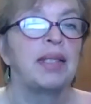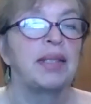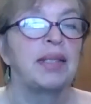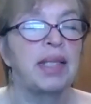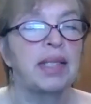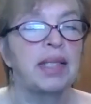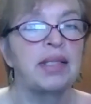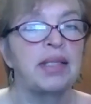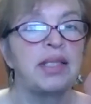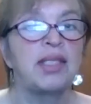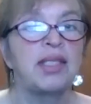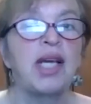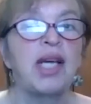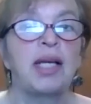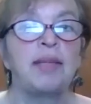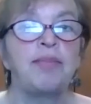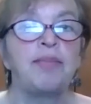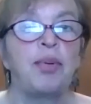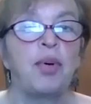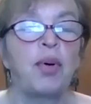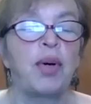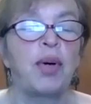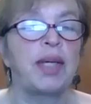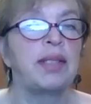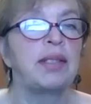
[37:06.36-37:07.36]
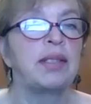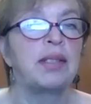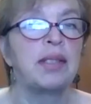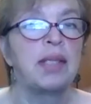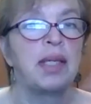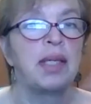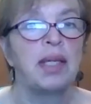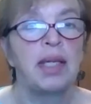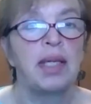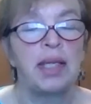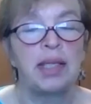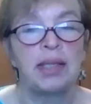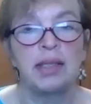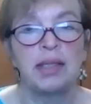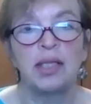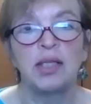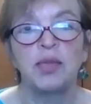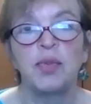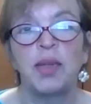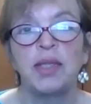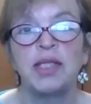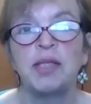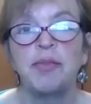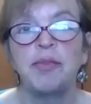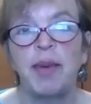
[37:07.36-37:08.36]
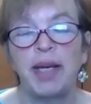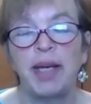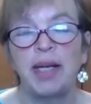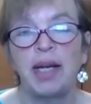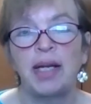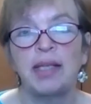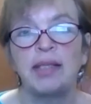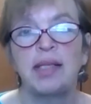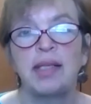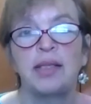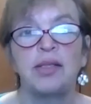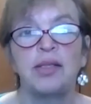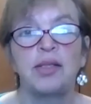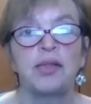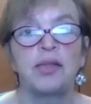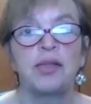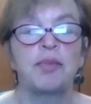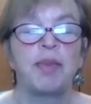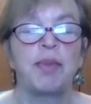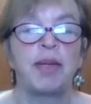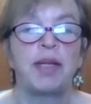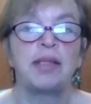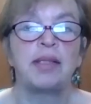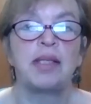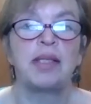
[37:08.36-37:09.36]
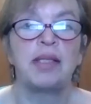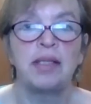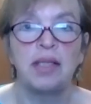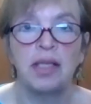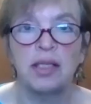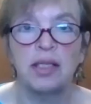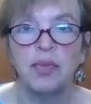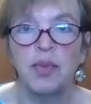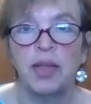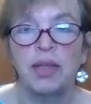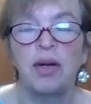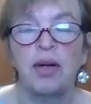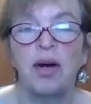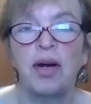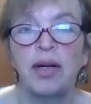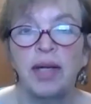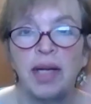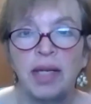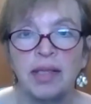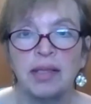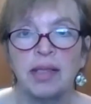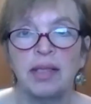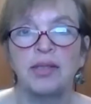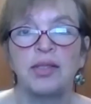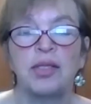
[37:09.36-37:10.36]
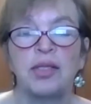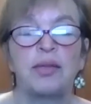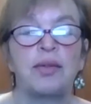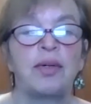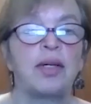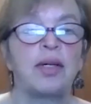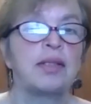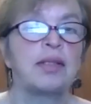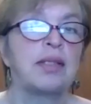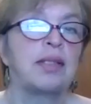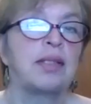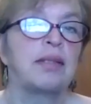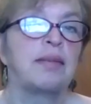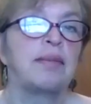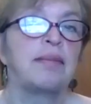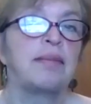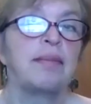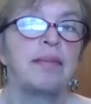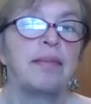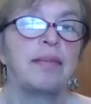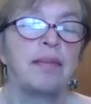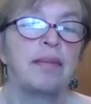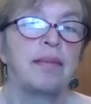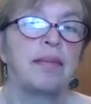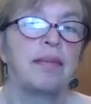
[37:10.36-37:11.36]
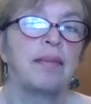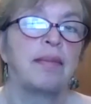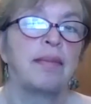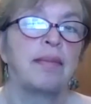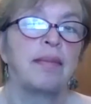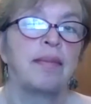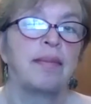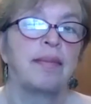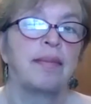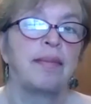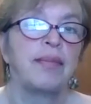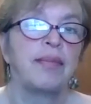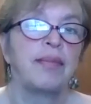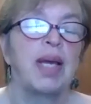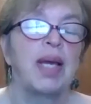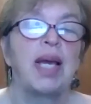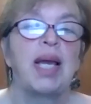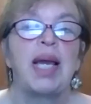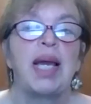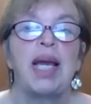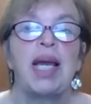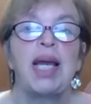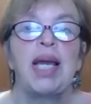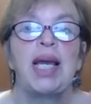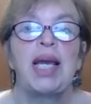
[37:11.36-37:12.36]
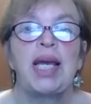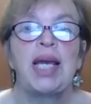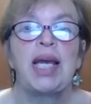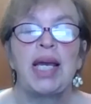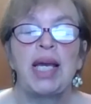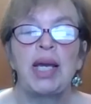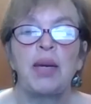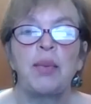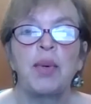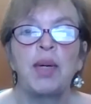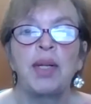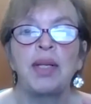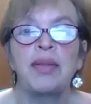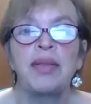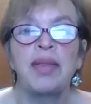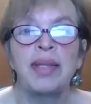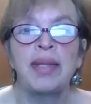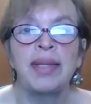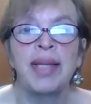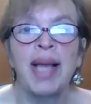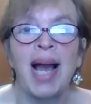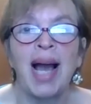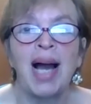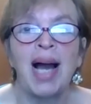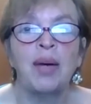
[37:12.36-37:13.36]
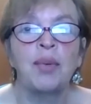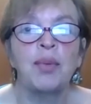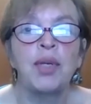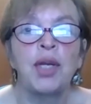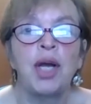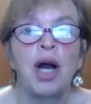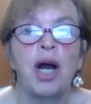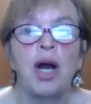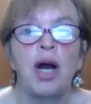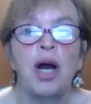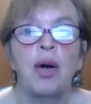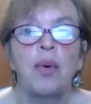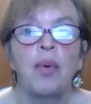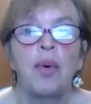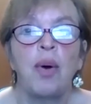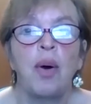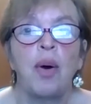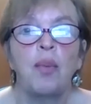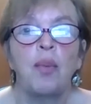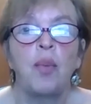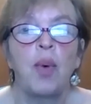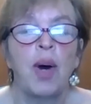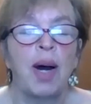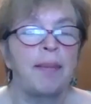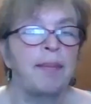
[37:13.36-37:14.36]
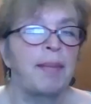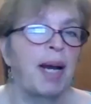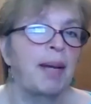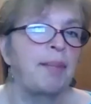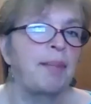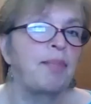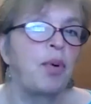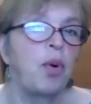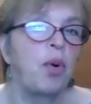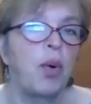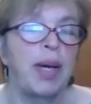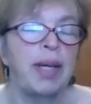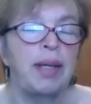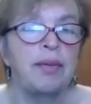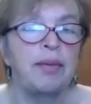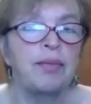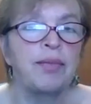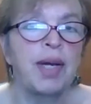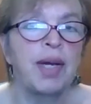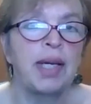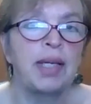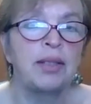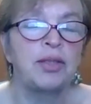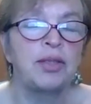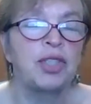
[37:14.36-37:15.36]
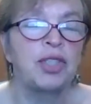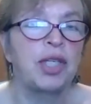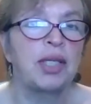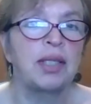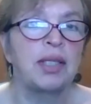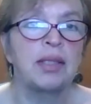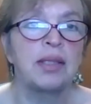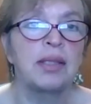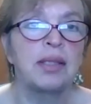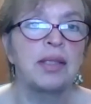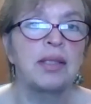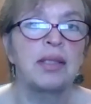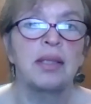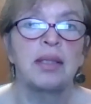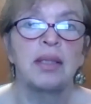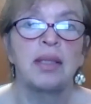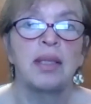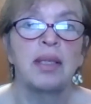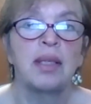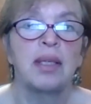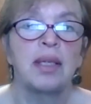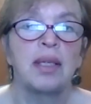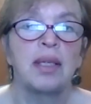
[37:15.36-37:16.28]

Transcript: Six to 10 points. He says one spade, I say two spades. He says one heart, I say two hearts. He will now know what my point range is.